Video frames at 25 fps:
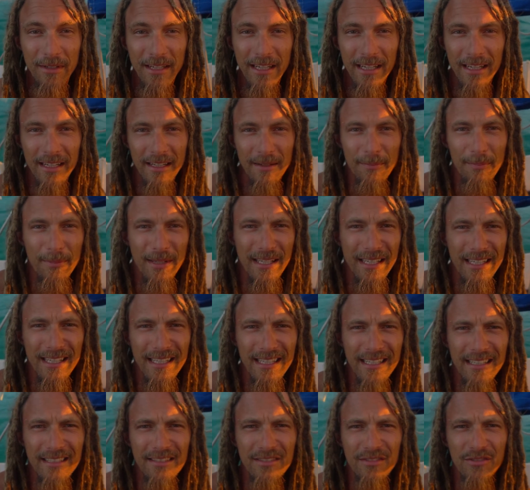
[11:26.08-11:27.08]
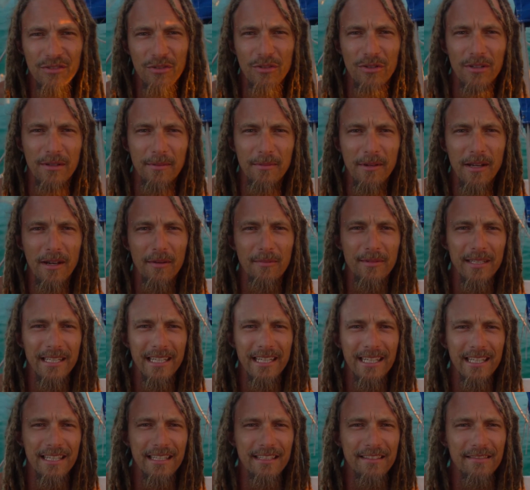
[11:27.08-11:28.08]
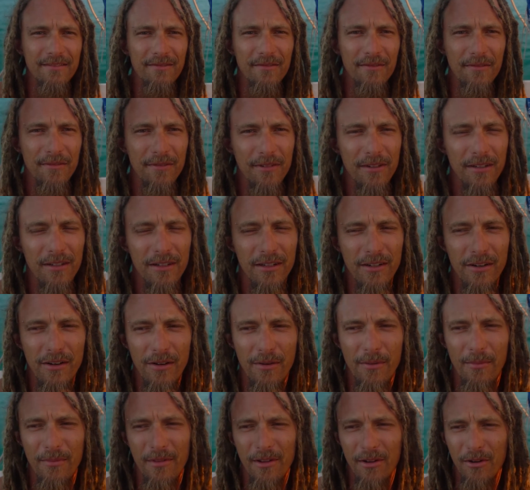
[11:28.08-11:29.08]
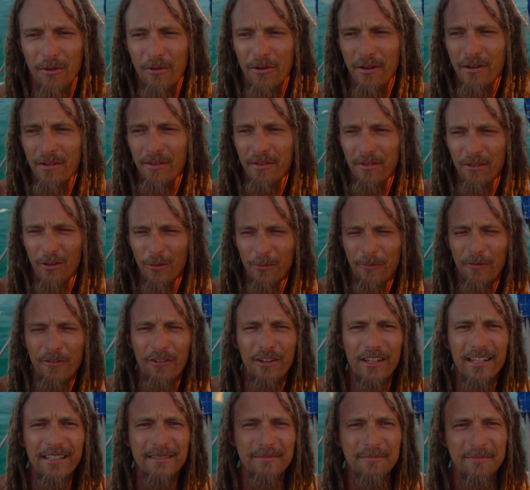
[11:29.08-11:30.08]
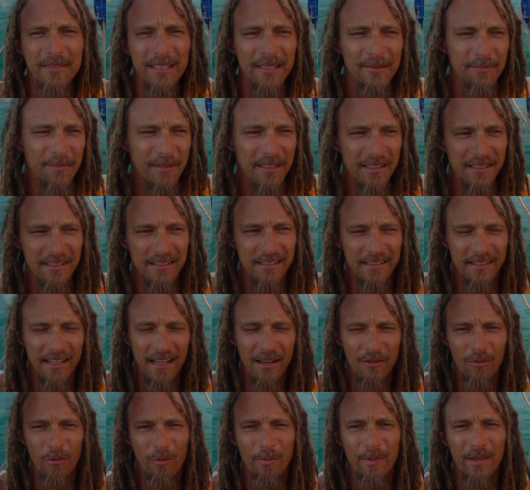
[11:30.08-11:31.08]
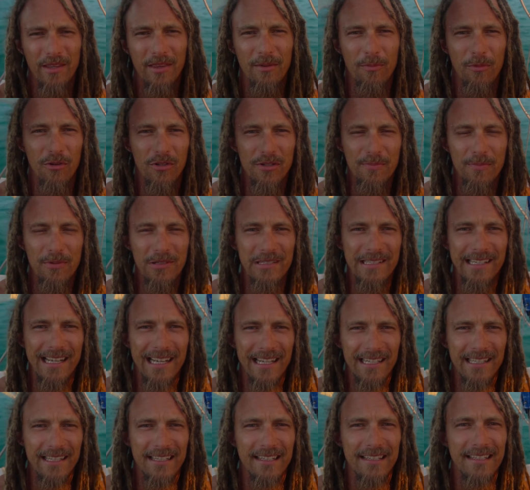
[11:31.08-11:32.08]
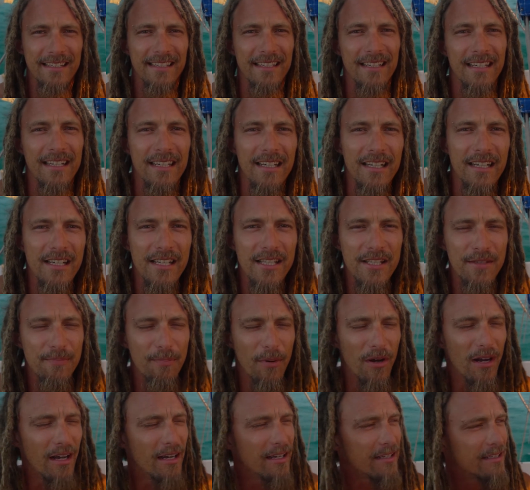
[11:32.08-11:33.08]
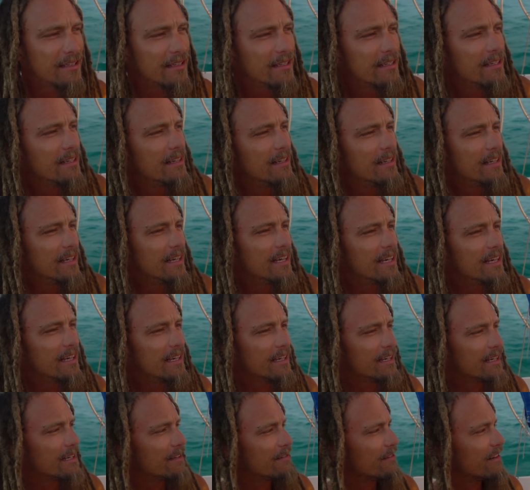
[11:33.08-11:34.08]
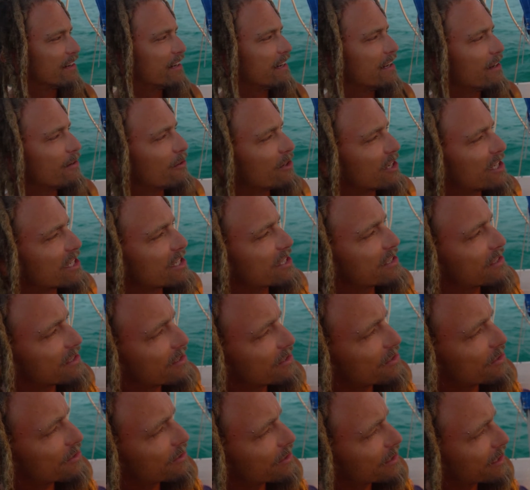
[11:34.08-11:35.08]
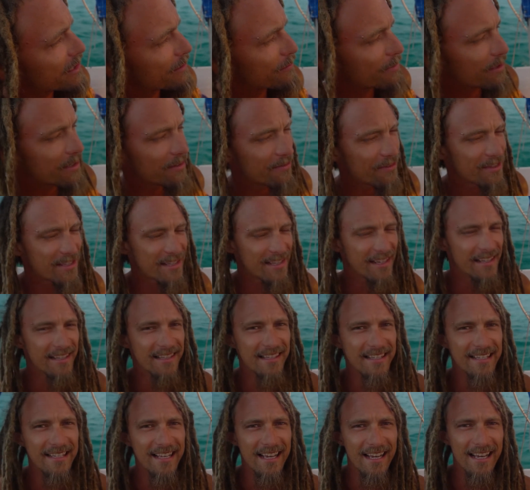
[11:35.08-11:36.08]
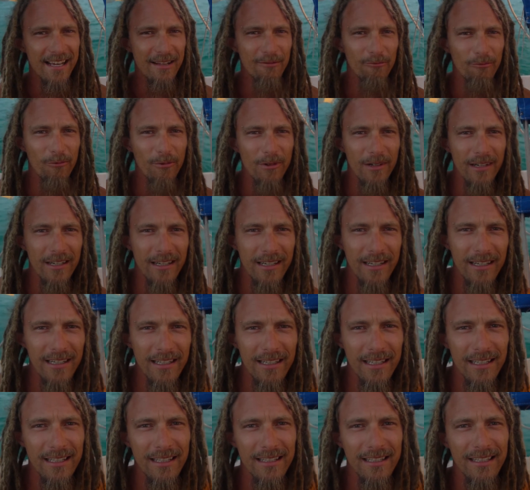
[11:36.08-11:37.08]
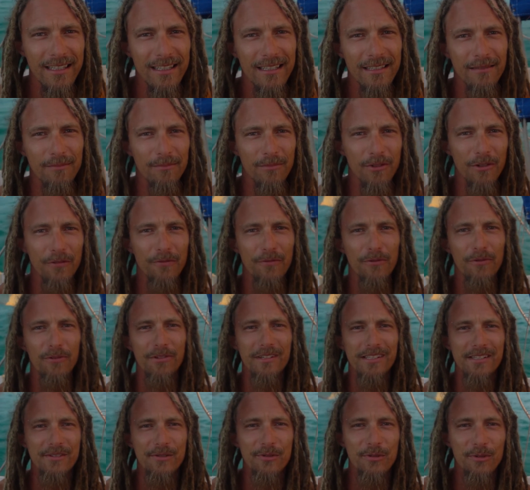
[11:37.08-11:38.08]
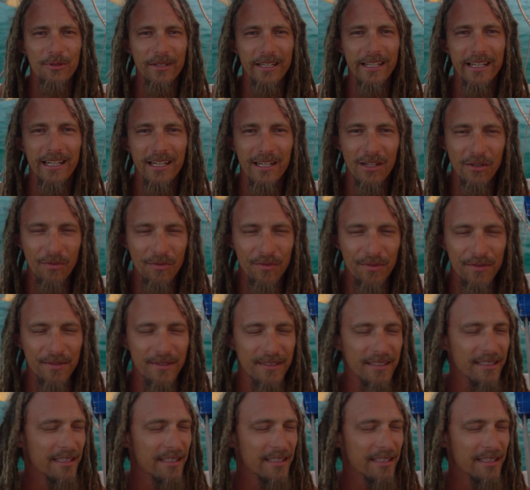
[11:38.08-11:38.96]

we got a big storm coming in from the north, hopefully, because that will be the most protected spot. And right now we're just enjoying a bit of a sunset while um, the food is cooling off.